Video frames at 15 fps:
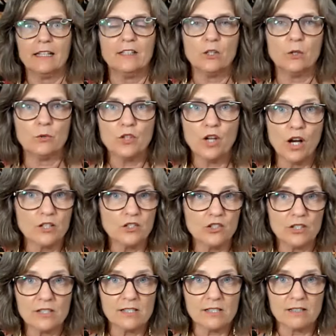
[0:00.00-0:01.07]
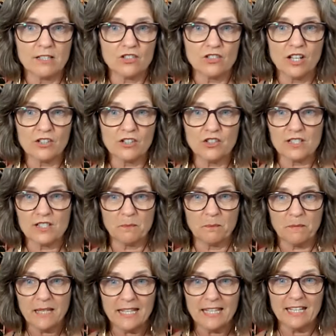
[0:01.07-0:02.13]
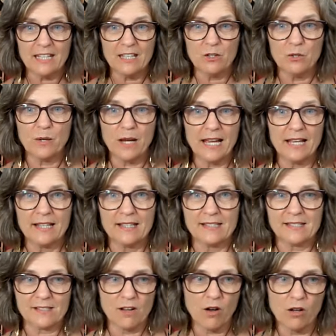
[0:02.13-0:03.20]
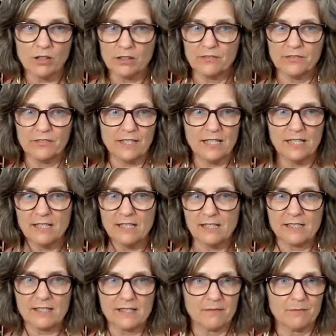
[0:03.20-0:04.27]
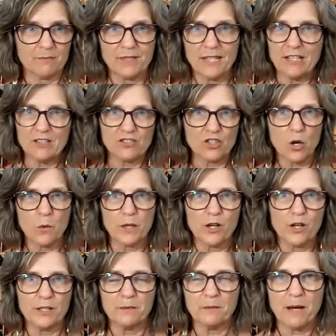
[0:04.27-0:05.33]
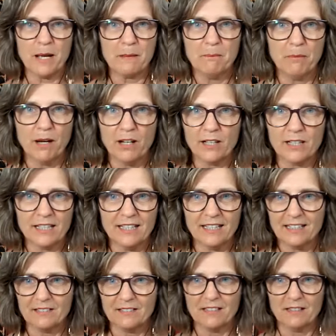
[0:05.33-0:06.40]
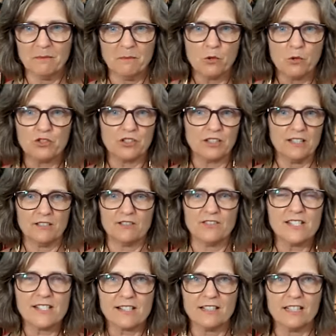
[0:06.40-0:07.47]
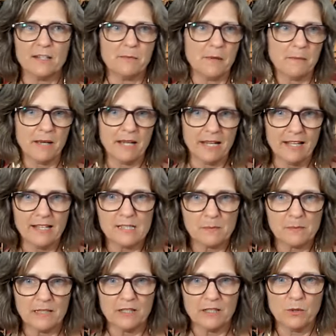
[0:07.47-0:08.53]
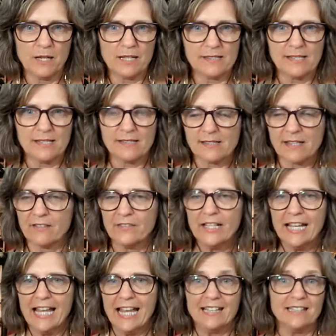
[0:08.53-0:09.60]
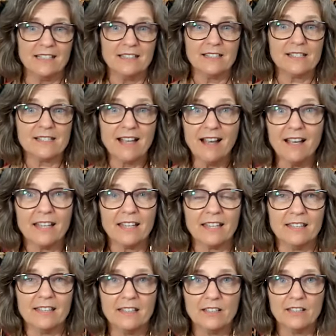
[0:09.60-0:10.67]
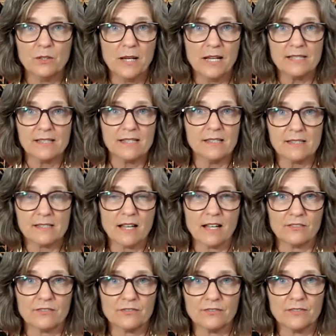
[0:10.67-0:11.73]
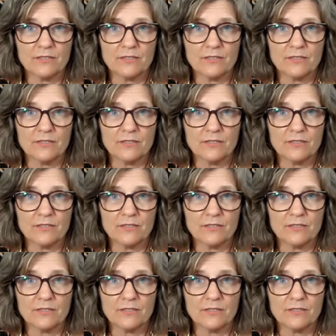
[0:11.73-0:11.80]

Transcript: You know, it's not just me who has all of these things going on in my body and emotionally and physically, but my husband who has his stuff, and then this guy who has his stuff.